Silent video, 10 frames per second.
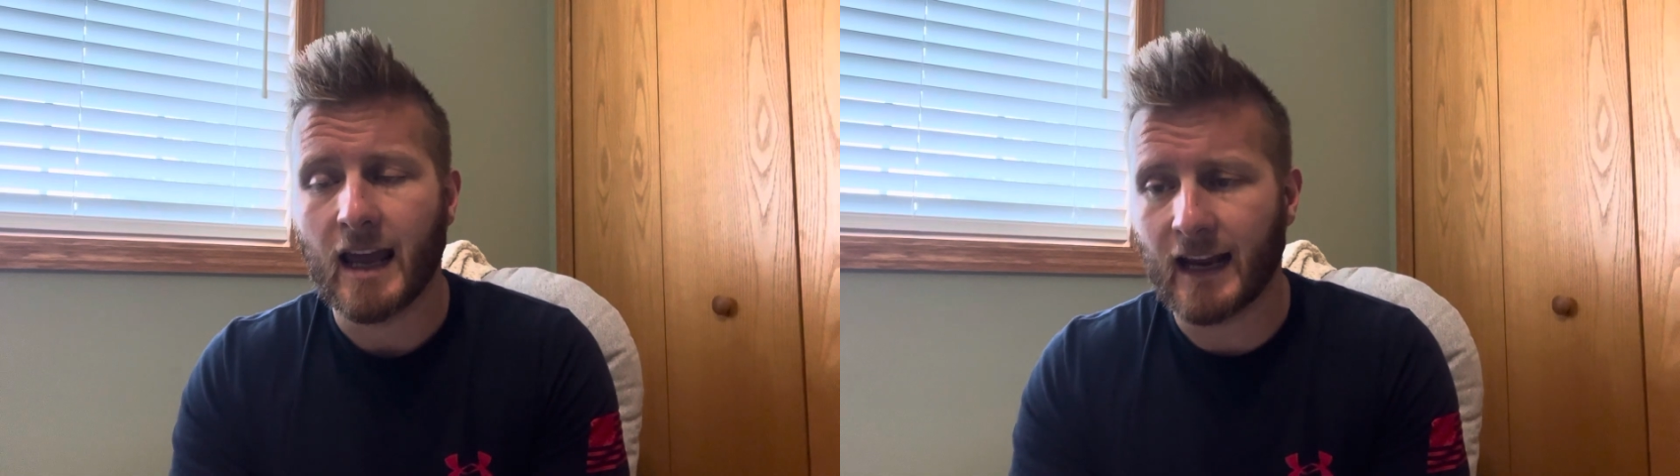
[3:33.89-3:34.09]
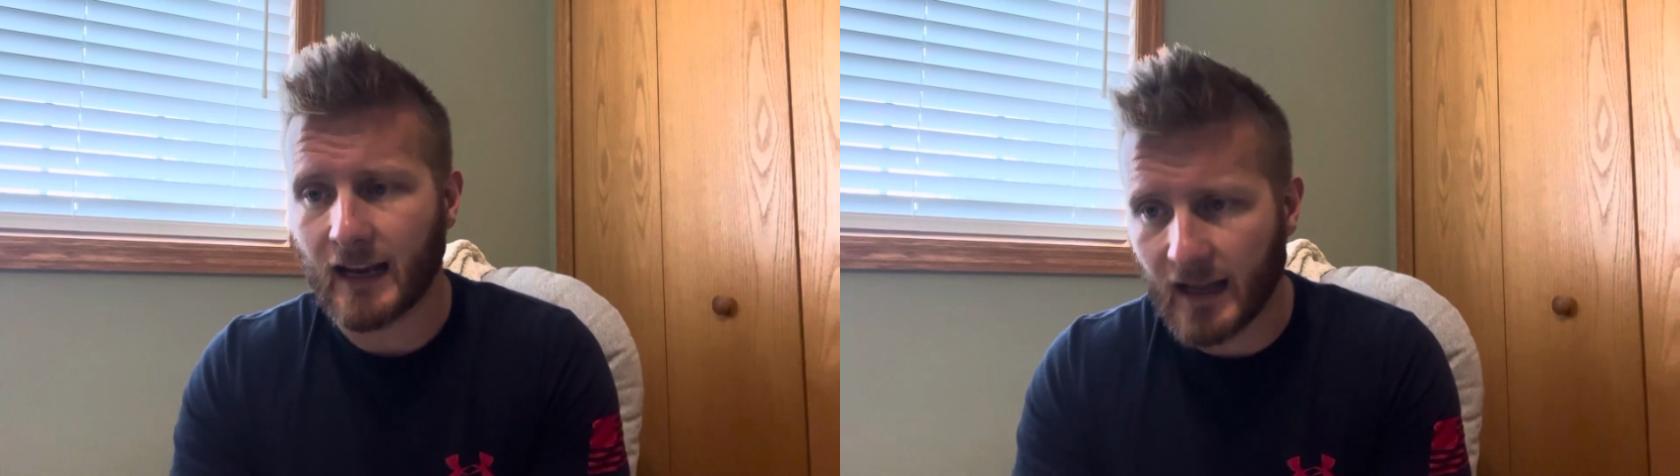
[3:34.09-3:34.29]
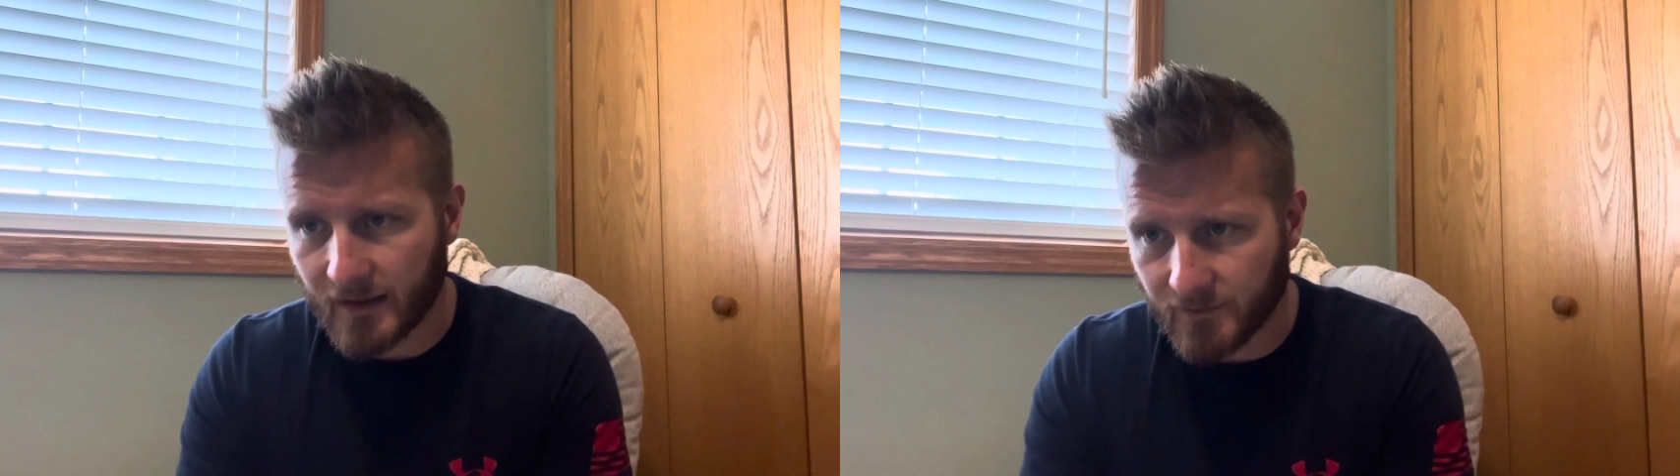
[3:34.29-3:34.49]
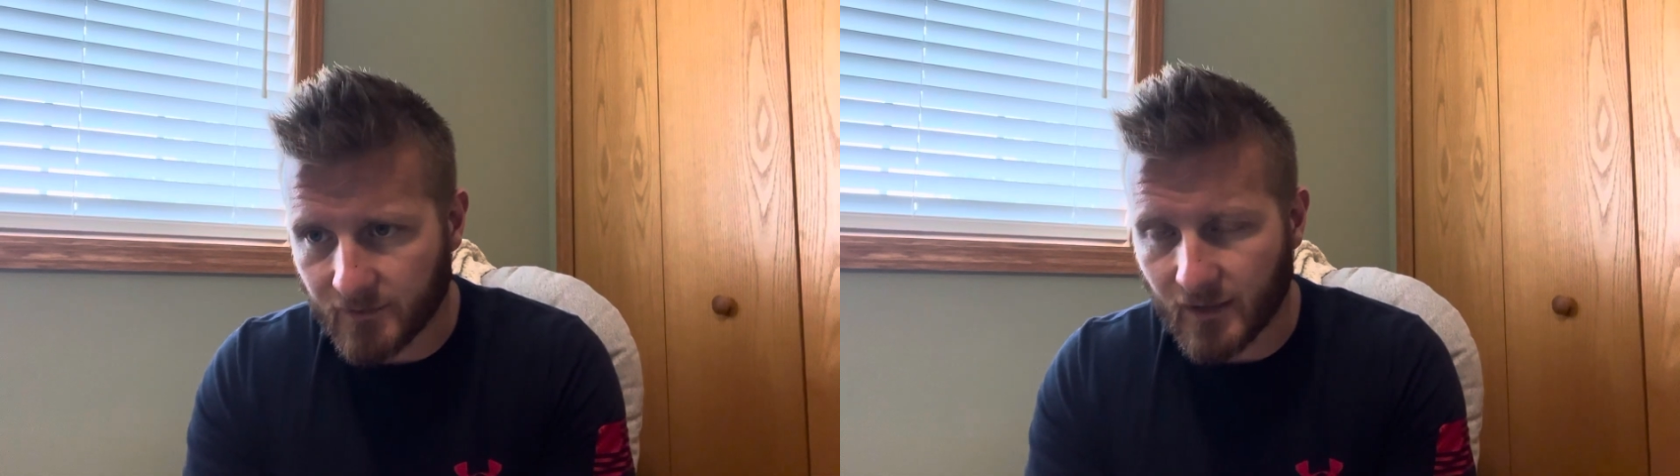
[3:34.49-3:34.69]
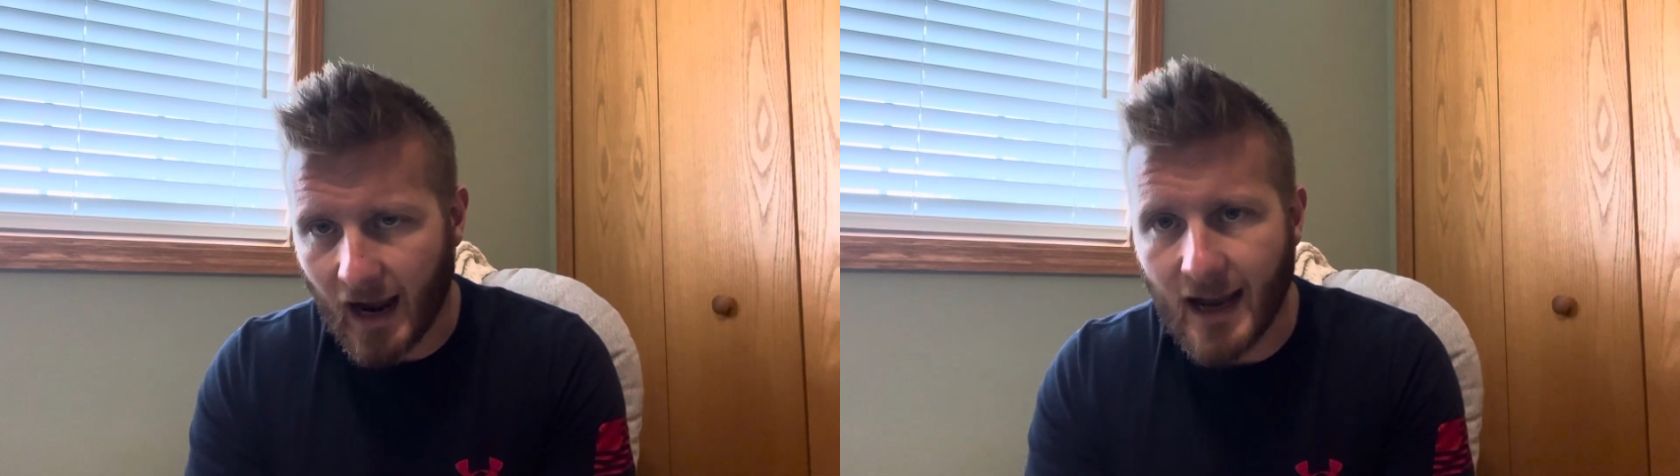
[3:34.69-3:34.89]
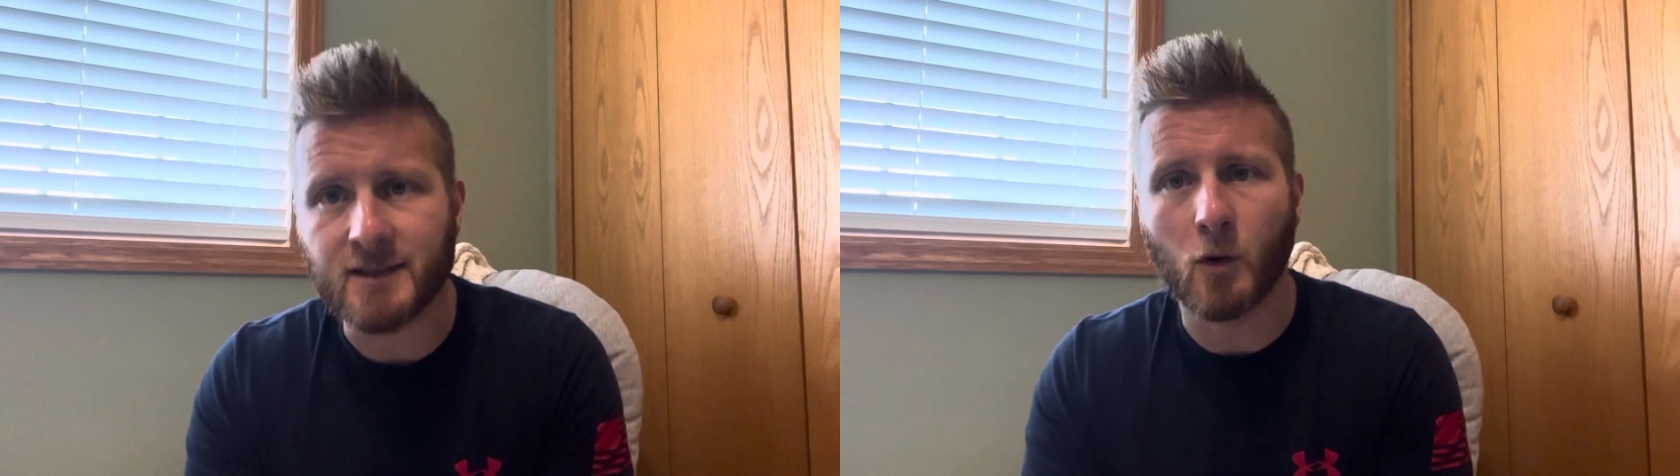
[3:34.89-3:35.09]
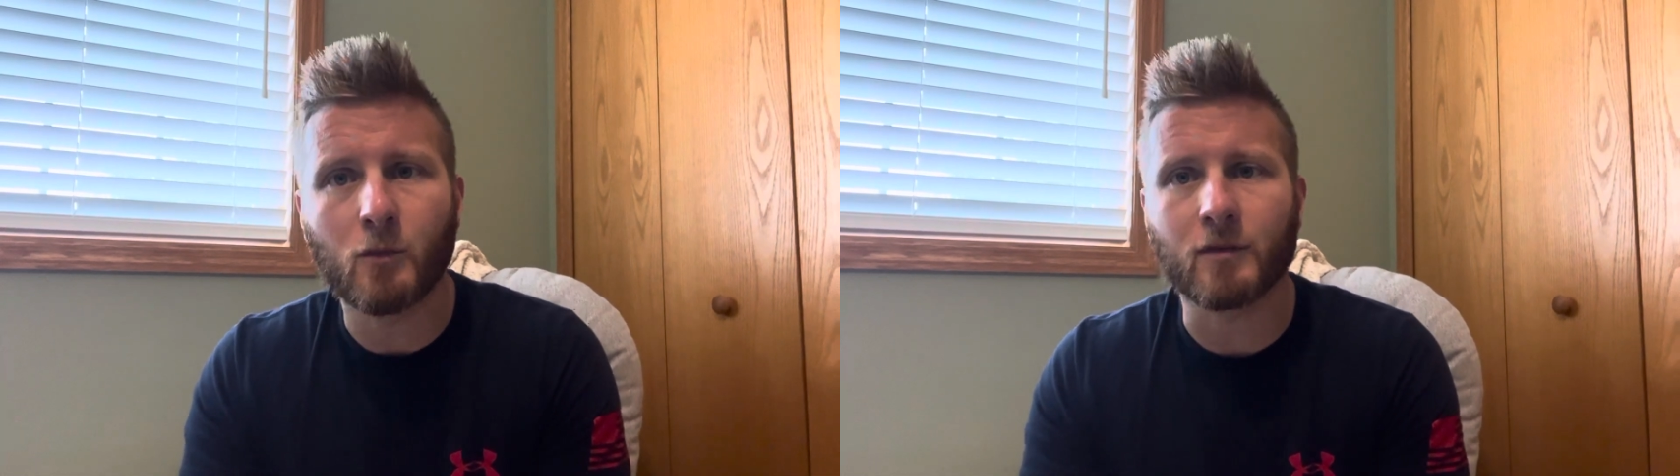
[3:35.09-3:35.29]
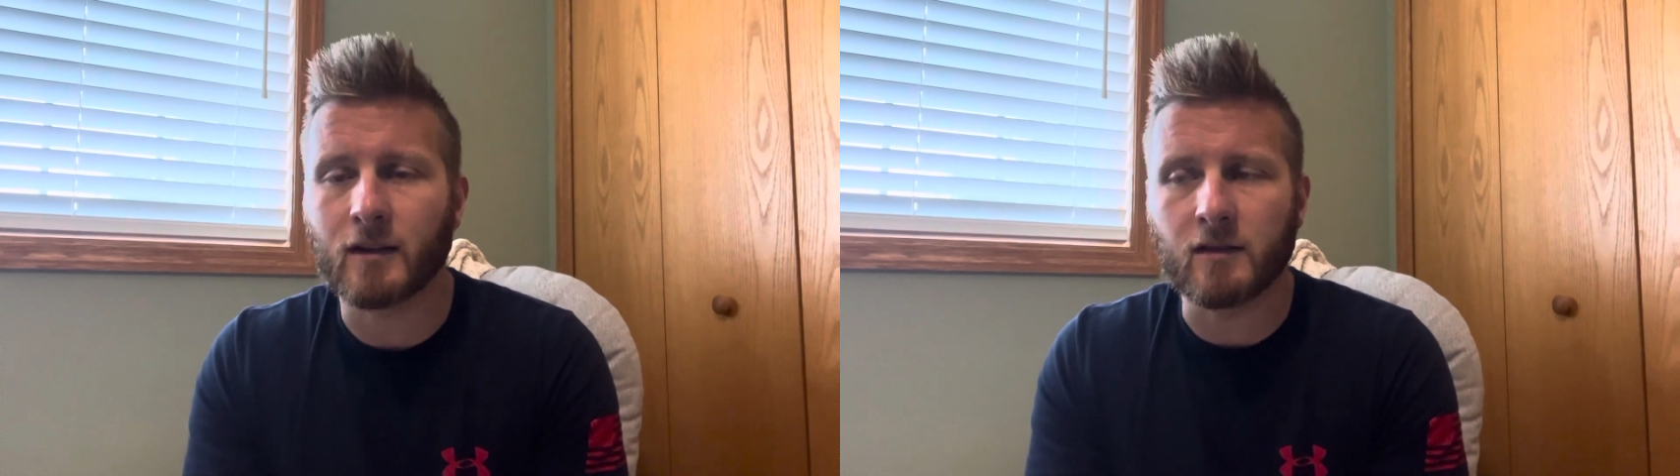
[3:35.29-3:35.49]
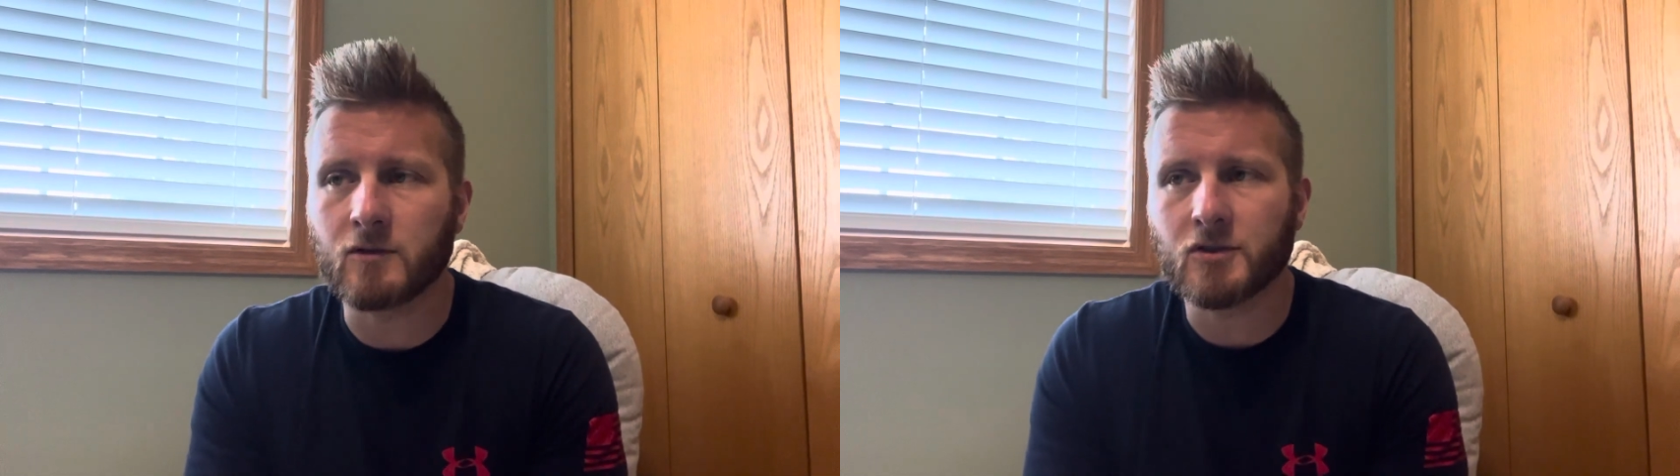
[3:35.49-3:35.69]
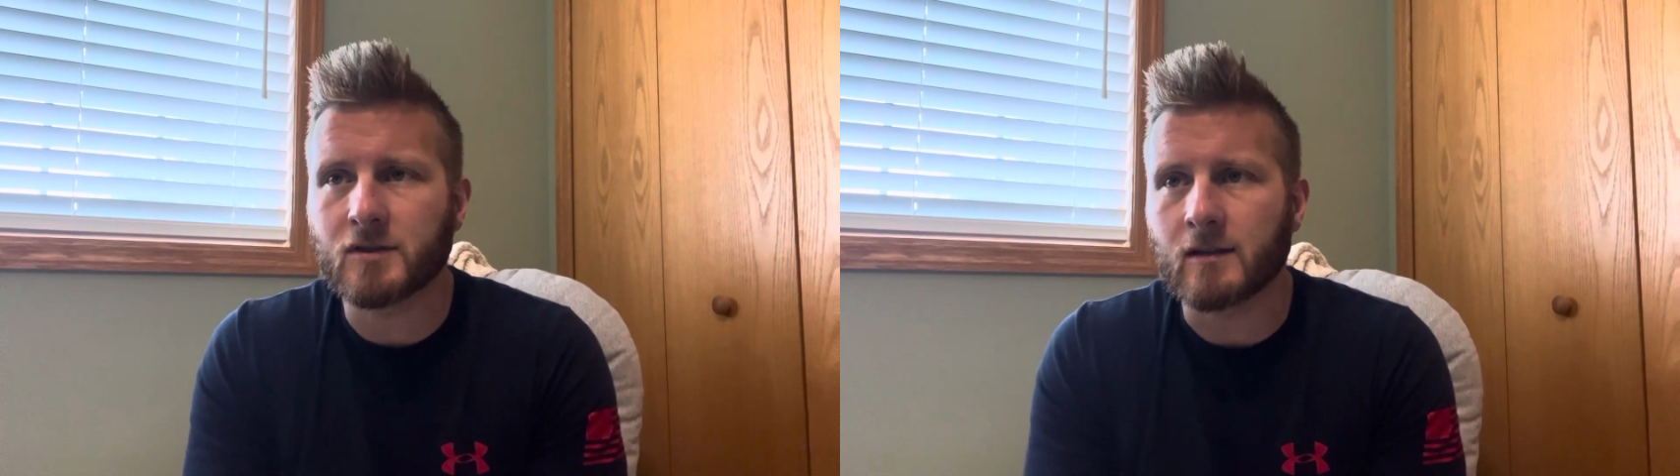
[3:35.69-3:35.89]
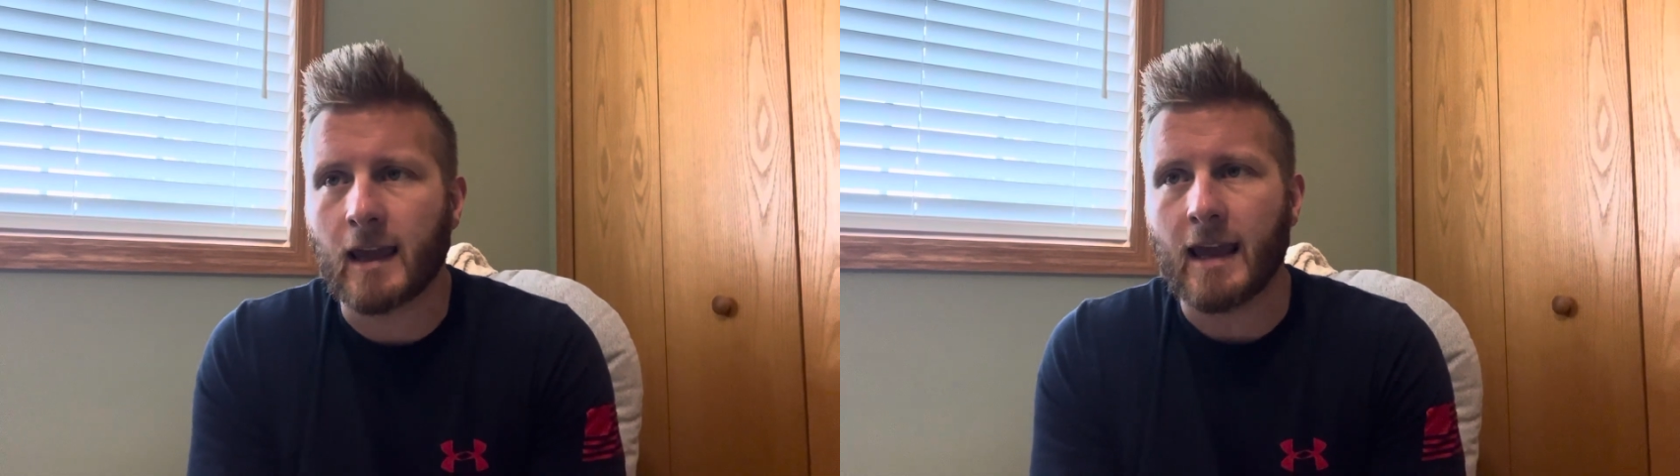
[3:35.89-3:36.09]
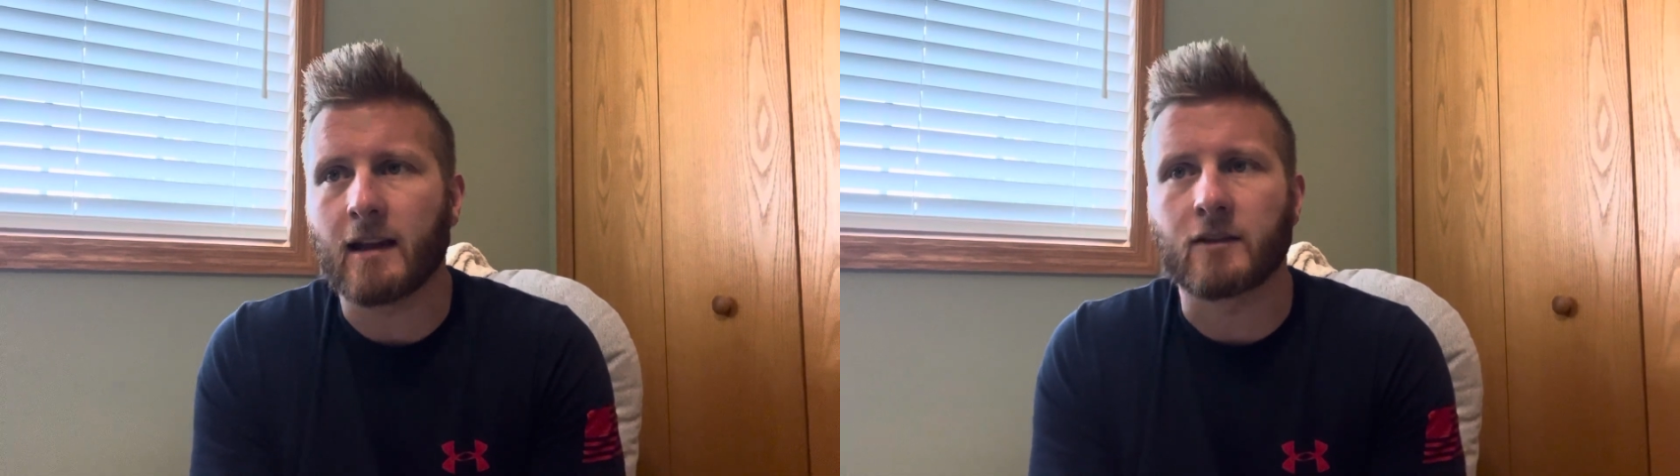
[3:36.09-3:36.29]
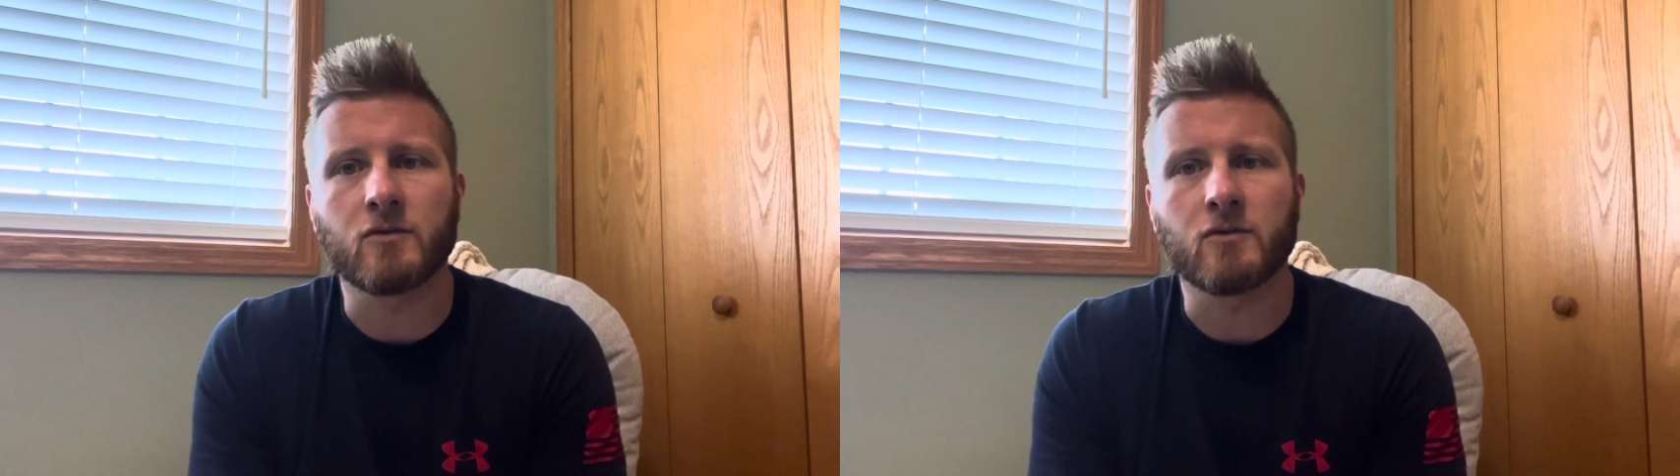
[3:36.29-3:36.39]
And I don't, you can't.